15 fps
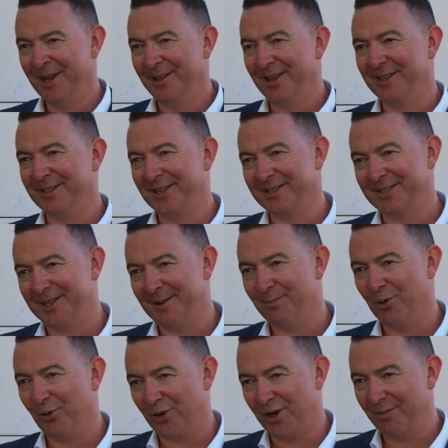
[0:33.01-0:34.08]
These are
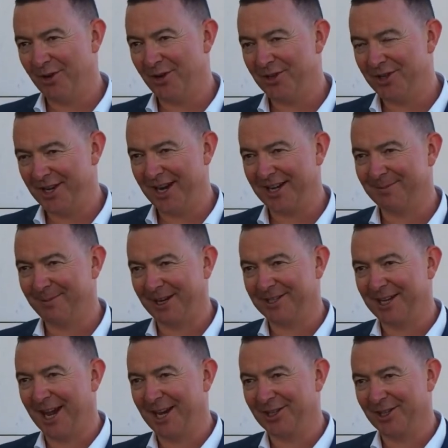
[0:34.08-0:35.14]
simple community
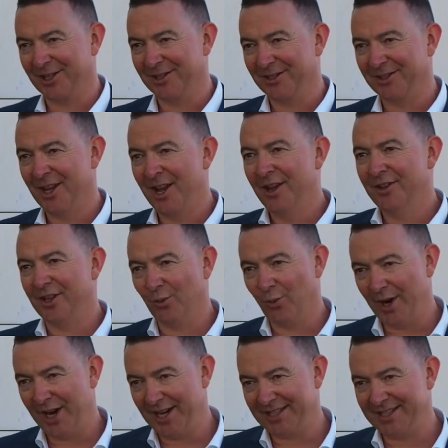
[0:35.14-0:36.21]
expectations that
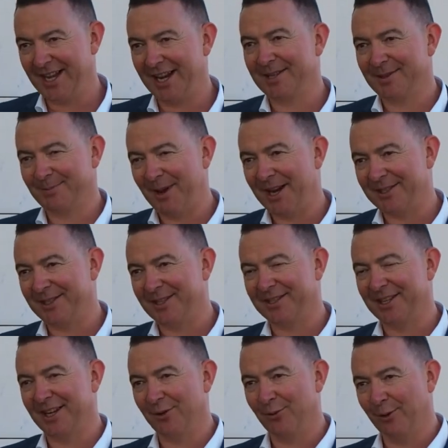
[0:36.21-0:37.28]
we expect to
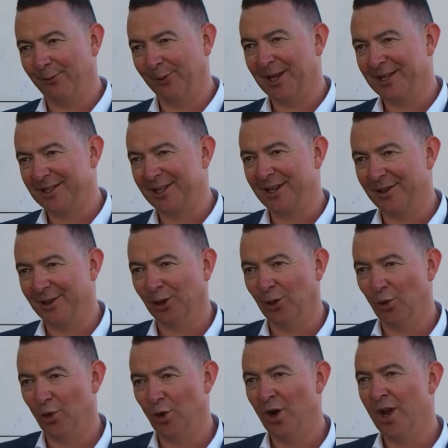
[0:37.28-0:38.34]
see reflected in the
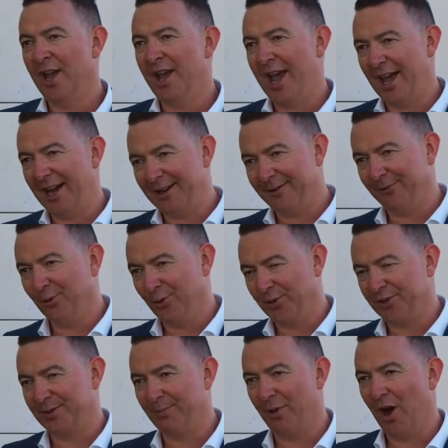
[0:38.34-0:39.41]
law and
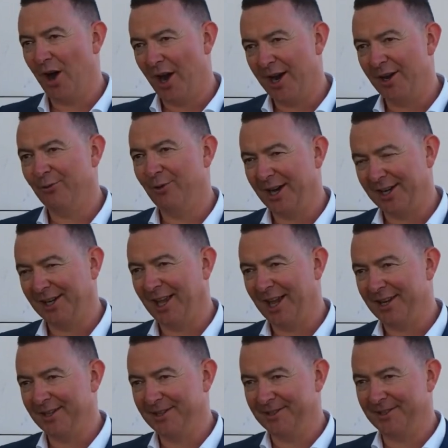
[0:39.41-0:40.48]
enforced by
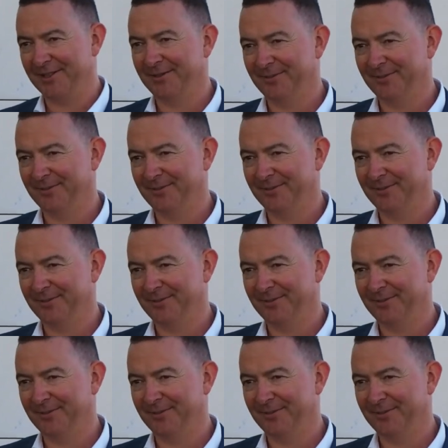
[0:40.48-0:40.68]
regulators.